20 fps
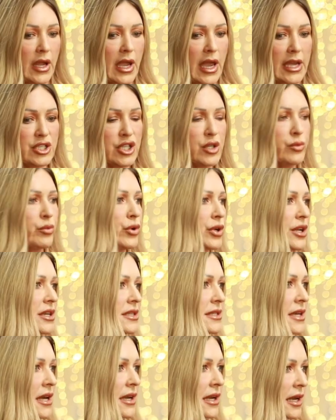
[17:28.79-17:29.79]
and she brought her
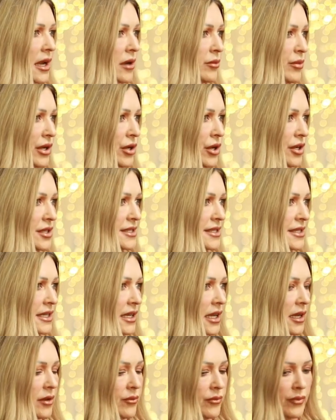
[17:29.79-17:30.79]
son in unbeknownst to
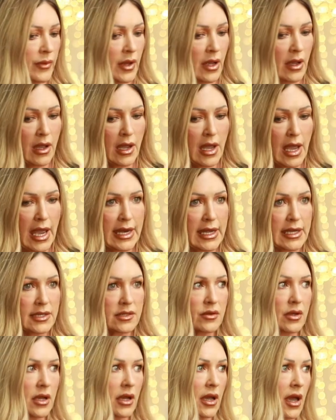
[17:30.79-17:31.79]
him and he's
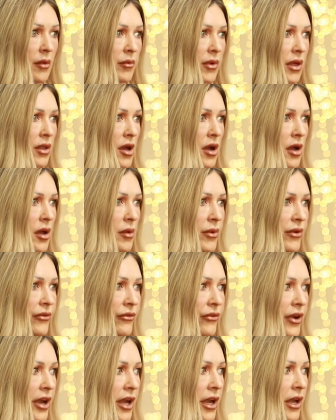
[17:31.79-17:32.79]
looking at me like I'm a
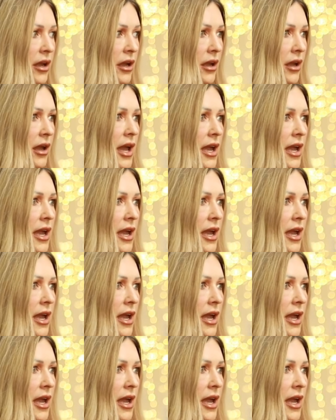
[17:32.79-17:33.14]
freak.